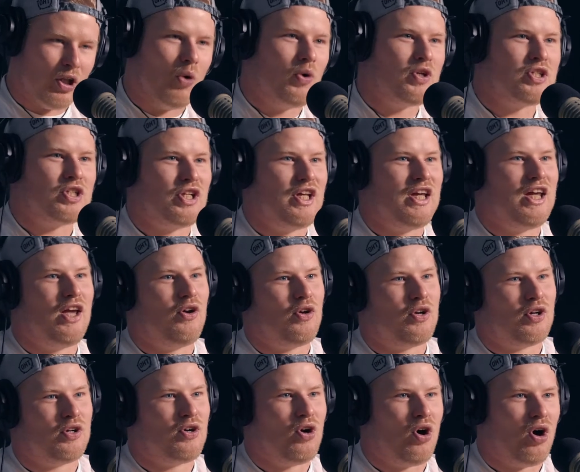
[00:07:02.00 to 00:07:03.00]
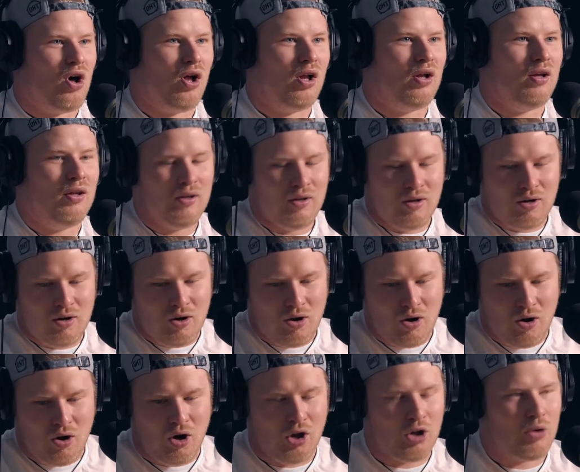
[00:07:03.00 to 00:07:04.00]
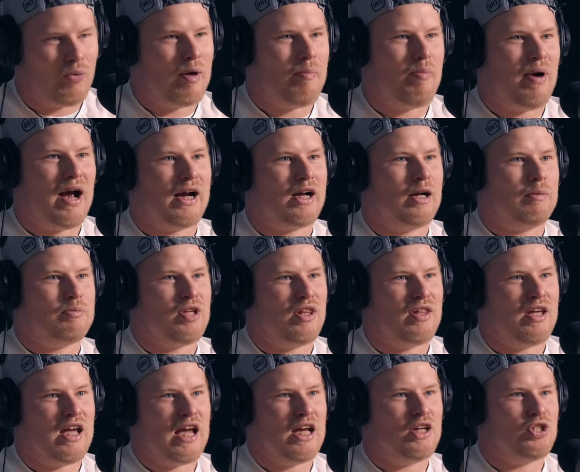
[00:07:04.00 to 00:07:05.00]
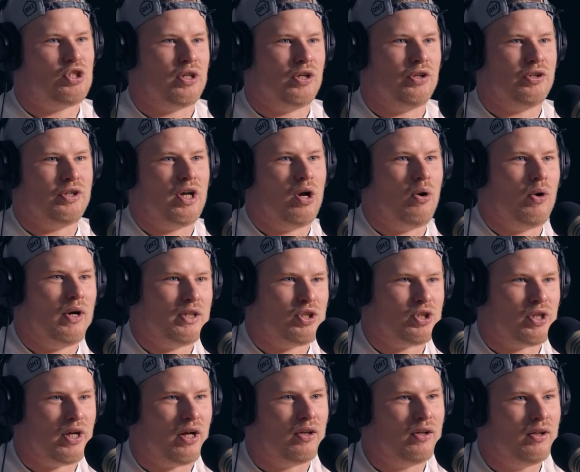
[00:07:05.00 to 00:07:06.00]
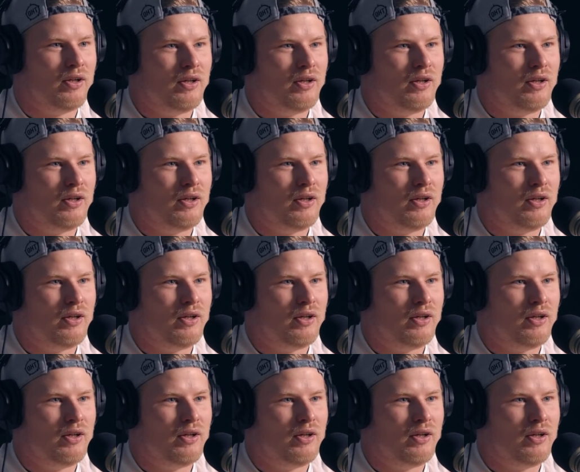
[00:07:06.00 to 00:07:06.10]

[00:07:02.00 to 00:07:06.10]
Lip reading: lowest league you could call all the way back up to the AHL and the OHL.